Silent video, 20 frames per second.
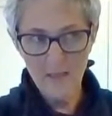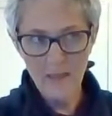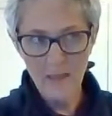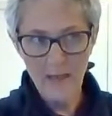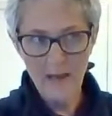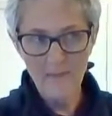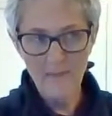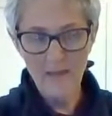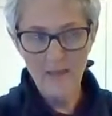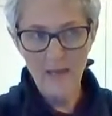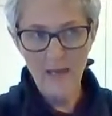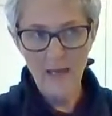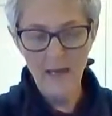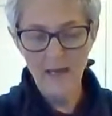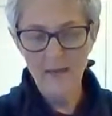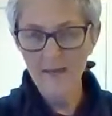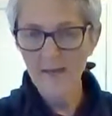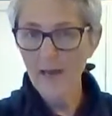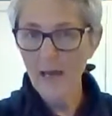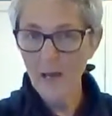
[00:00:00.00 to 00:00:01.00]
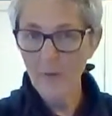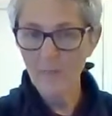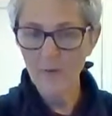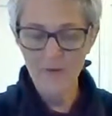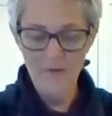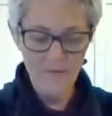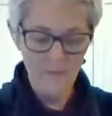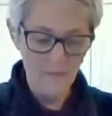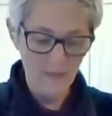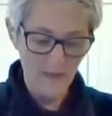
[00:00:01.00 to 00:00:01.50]
having had
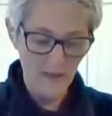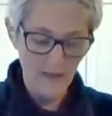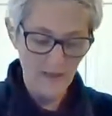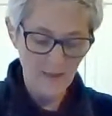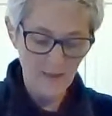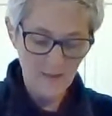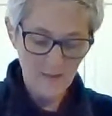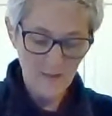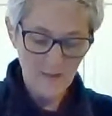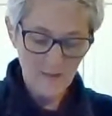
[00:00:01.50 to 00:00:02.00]
happened to me